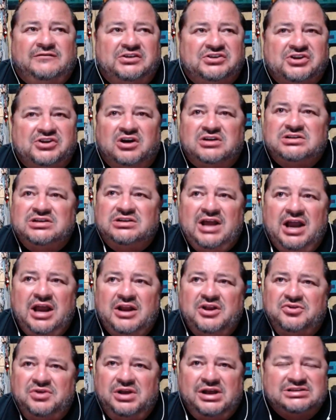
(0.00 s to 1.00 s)
stars align
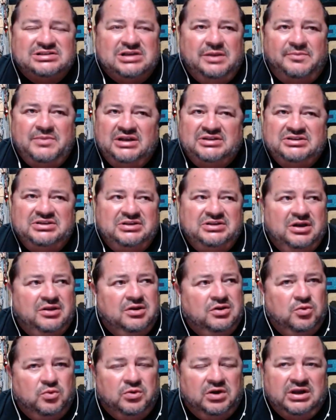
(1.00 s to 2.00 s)
and you guys come back together
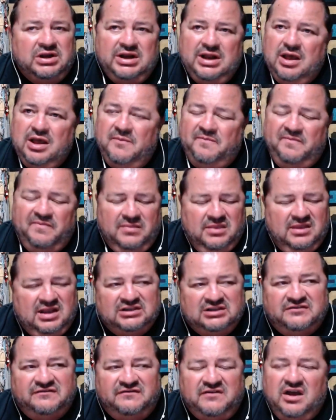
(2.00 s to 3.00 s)
and you work it out,
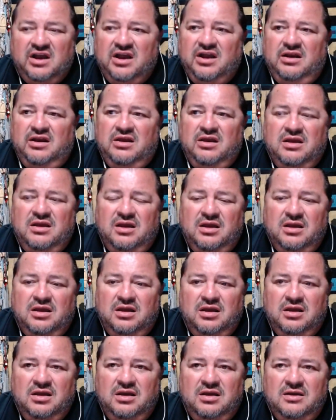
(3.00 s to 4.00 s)
that's fine.
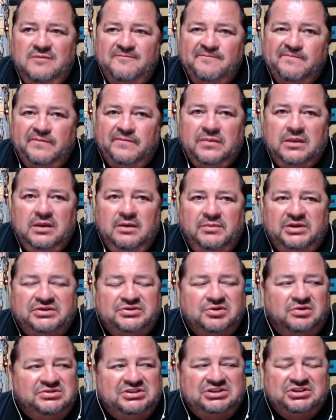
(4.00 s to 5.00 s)
But
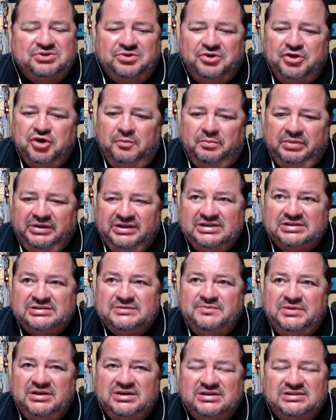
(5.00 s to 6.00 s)
don't destroy your bliss
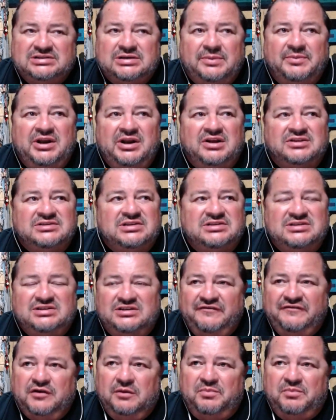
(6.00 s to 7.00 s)
because somebody else has a
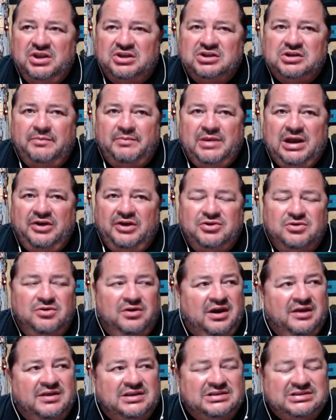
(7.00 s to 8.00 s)
different opinion about you and
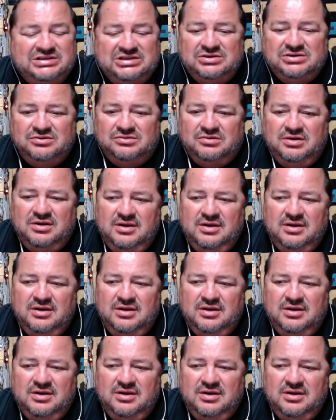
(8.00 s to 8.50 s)
how they see you.